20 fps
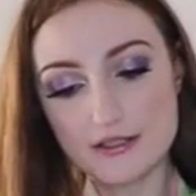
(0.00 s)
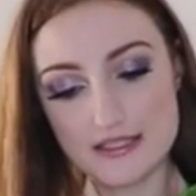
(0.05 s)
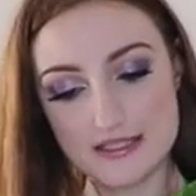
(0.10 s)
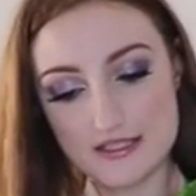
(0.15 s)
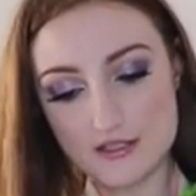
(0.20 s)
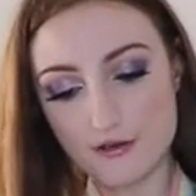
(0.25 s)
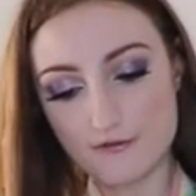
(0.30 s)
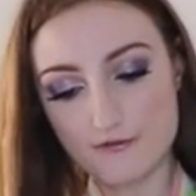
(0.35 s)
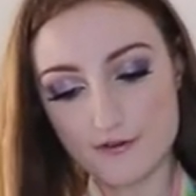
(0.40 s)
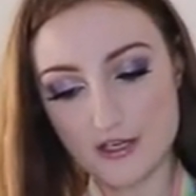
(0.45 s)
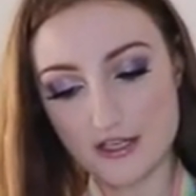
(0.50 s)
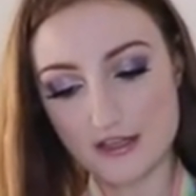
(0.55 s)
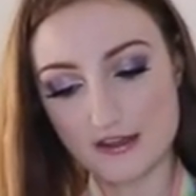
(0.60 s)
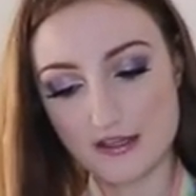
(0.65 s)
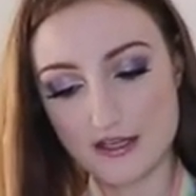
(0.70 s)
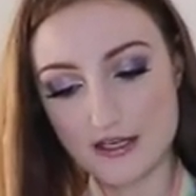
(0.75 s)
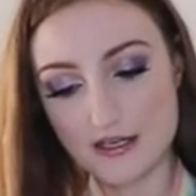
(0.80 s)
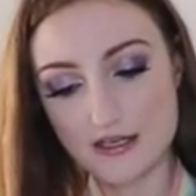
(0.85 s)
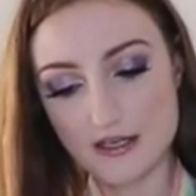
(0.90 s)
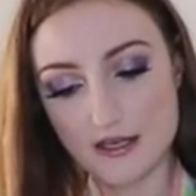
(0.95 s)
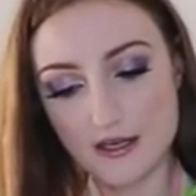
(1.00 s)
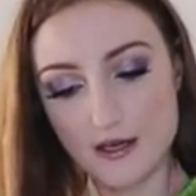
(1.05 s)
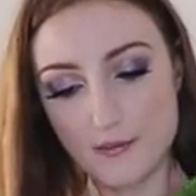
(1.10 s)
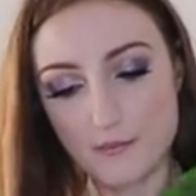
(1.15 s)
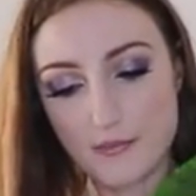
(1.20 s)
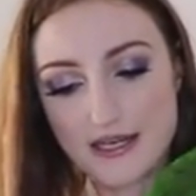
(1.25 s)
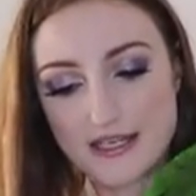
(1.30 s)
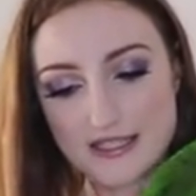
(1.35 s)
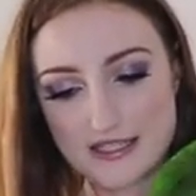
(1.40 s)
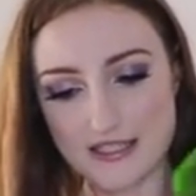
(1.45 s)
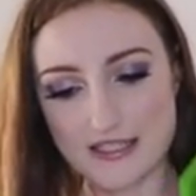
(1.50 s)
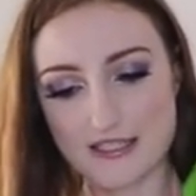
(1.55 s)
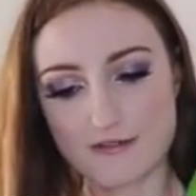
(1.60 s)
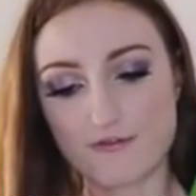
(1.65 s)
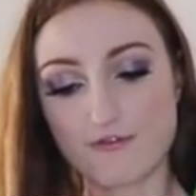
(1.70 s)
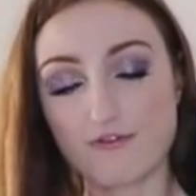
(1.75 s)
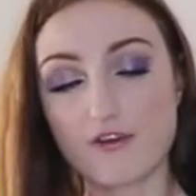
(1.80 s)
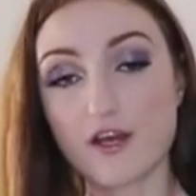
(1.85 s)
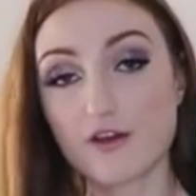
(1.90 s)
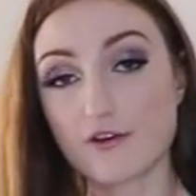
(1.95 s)
It's not very thick, but it's
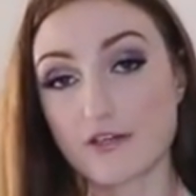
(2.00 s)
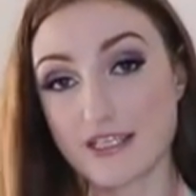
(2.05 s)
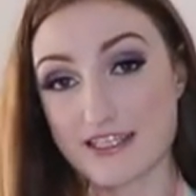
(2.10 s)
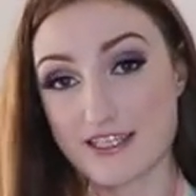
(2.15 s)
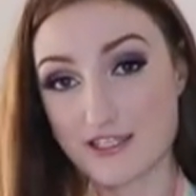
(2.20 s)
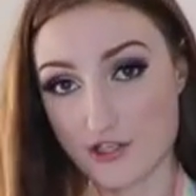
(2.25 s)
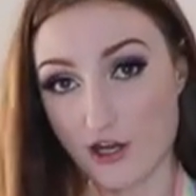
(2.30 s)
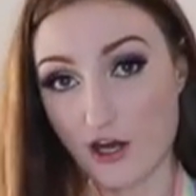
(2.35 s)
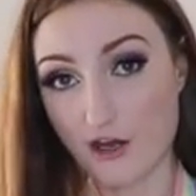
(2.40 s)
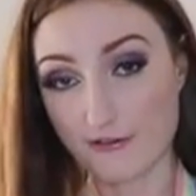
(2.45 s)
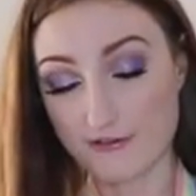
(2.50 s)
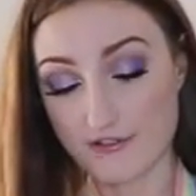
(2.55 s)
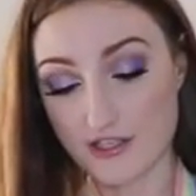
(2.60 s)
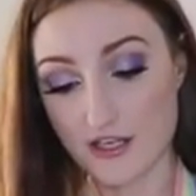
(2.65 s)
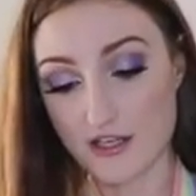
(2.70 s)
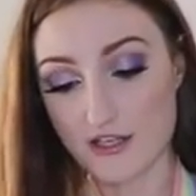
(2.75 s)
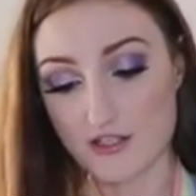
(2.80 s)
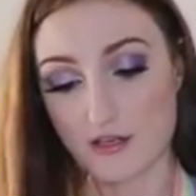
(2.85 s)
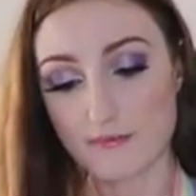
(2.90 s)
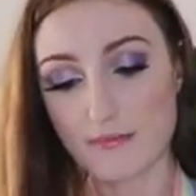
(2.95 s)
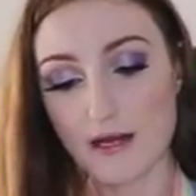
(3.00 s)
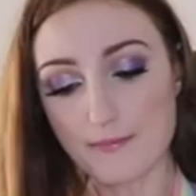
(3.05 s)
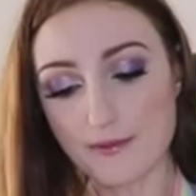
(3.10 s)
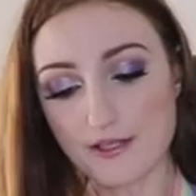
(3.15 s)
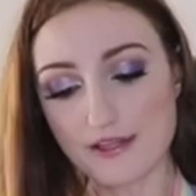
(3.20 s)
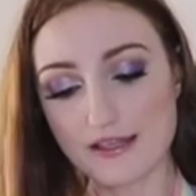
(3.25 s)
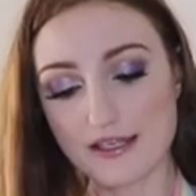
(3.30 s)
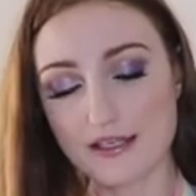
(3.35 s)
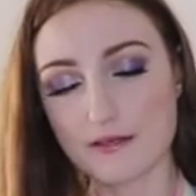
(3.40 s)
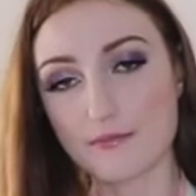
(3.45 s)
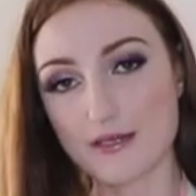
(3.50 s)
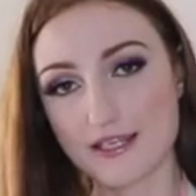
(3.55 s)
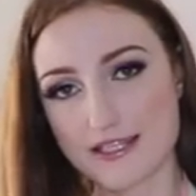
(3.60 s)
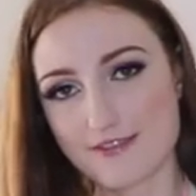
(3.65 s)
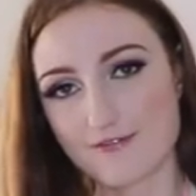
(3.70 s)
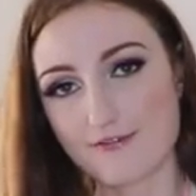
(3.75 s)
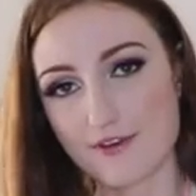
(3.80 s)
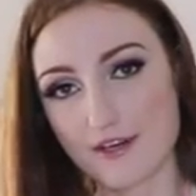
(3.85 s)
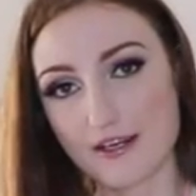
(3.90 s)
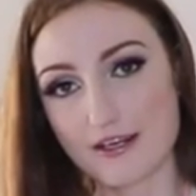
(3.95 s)
very soft. So it might be thin, but
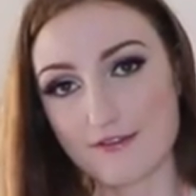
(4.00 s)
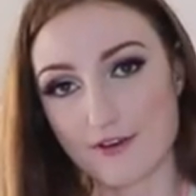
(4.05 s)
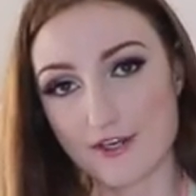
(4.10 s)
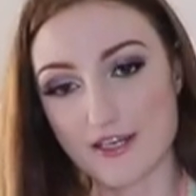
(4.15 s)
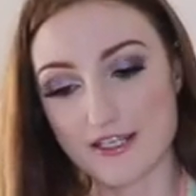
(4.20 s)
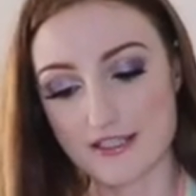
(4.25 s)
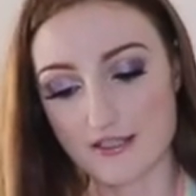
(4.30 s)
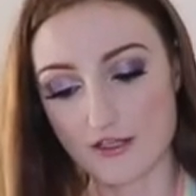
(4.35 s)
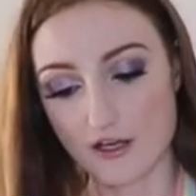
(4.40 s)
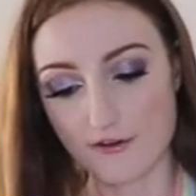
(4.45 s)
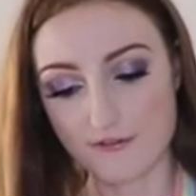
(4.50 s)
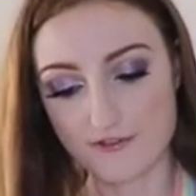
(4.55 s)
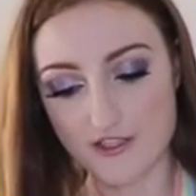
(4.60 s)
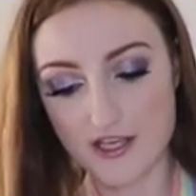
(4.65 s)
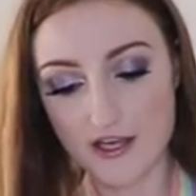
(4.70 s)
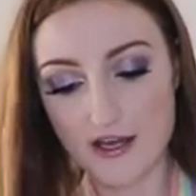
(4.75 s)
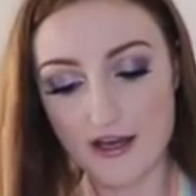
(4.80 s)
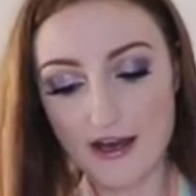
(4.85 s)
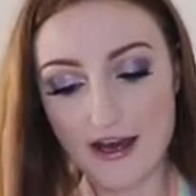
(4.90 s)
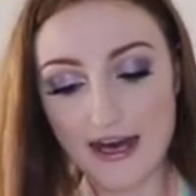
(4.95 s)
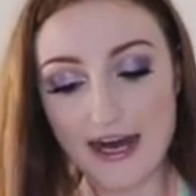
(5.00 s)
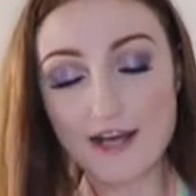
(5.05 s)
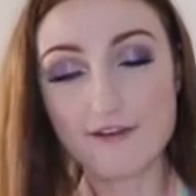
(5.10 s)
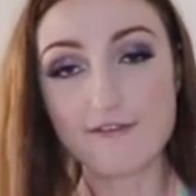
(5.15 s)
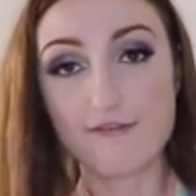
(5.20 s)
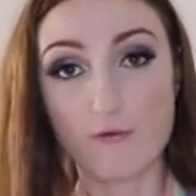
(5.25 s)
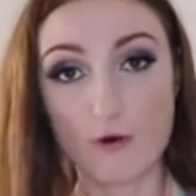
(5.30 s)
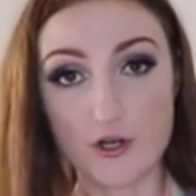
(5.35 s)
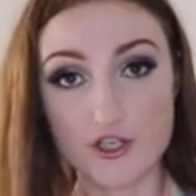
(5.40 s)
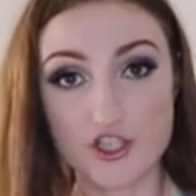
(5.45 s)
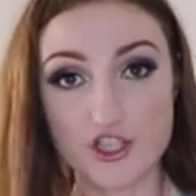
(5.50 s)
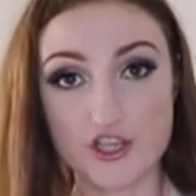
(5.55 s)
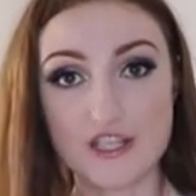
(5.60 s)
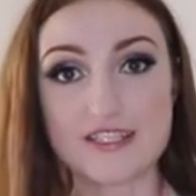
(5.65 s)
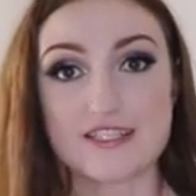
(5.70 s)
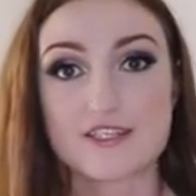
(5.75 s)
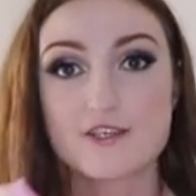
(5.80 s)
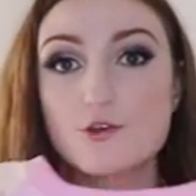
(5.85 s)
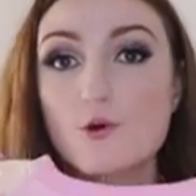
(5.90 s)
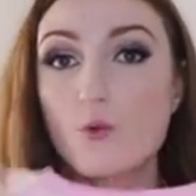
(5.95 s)
it's very, very soft. I've washed
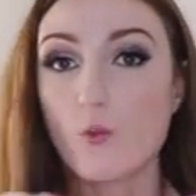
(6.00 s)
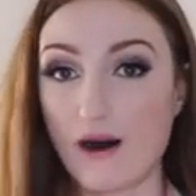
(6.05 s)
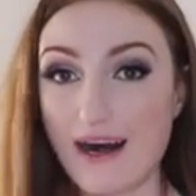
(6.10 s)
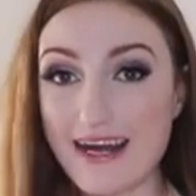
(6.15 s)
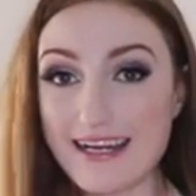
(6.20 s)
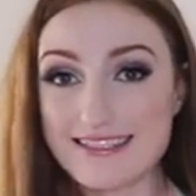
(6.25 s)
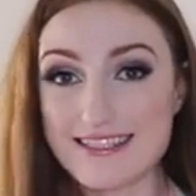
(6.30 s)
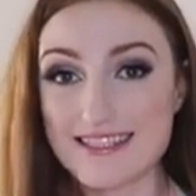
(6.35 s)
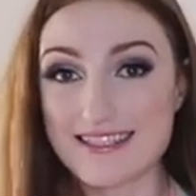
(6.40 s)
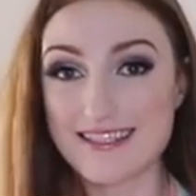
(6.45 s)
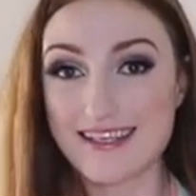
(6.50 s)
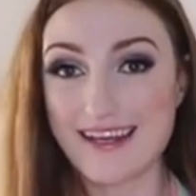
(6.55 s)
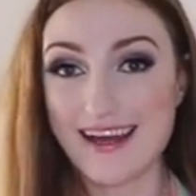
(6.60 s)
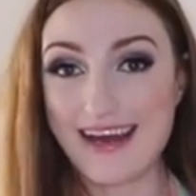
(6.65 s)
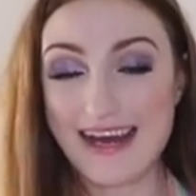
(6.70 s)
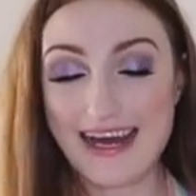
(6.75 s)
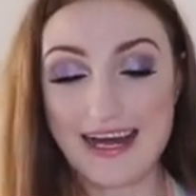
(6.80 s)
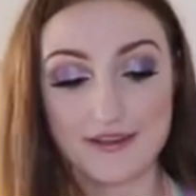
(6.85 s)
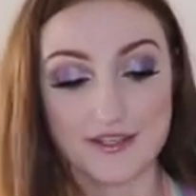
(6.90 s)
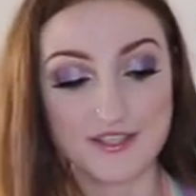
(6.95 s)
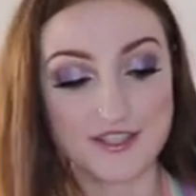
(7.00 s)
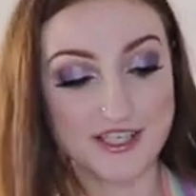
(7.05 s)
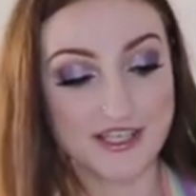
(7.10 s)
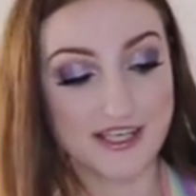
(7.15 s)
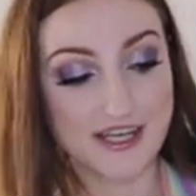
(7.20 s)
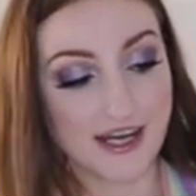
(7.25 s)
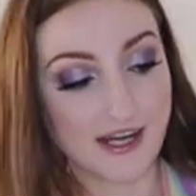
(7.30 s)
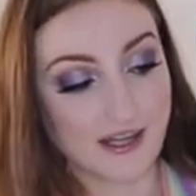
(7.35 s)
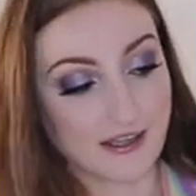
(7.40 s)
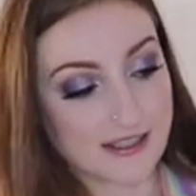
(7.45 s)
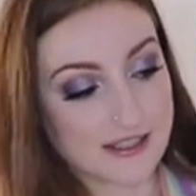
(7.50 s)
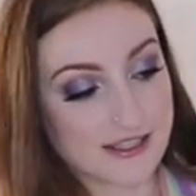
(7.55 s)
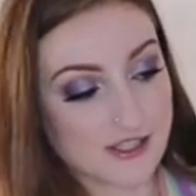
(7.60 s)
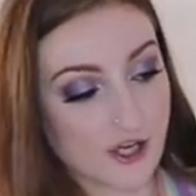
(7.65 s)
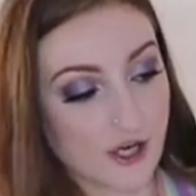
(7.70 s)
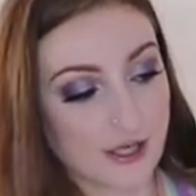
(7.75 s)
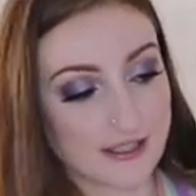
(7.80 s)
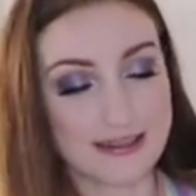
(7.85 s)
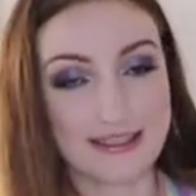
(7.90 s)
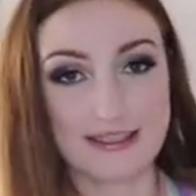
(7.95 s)
this twice, and the decal is
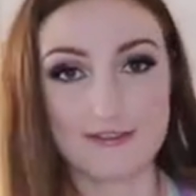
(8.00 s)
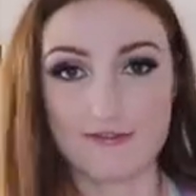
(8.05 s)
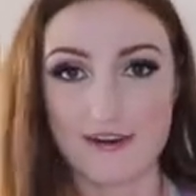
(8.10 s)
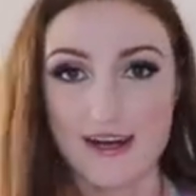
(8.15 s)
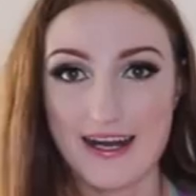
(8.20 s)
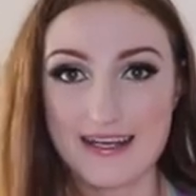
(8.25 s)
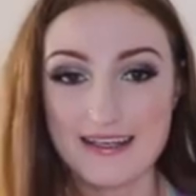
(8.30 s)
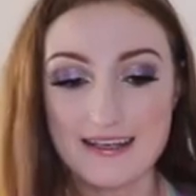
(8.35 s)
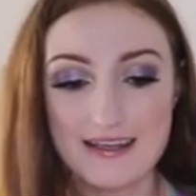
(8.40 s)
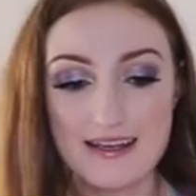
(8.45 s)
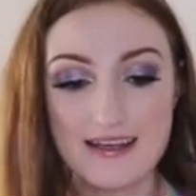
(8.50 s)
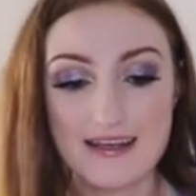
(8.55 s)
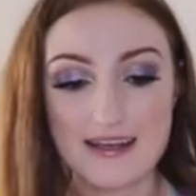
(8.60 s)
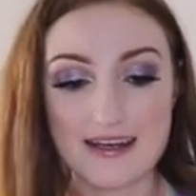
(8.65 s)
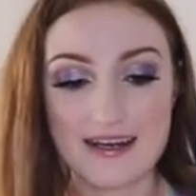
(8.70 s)
totally fine.